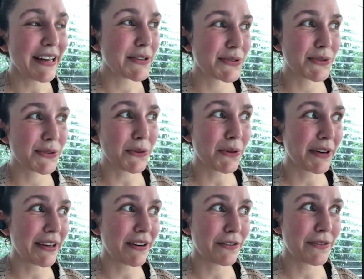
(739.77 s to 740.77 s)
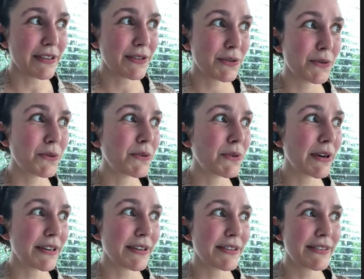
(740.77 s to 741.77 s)
story of these two
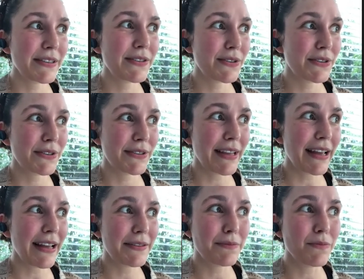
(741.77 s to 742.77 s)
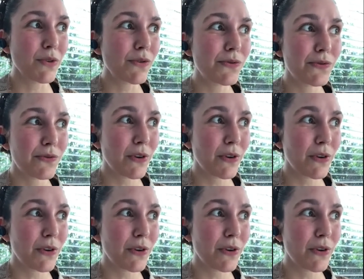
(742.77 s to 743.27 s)
sisters that move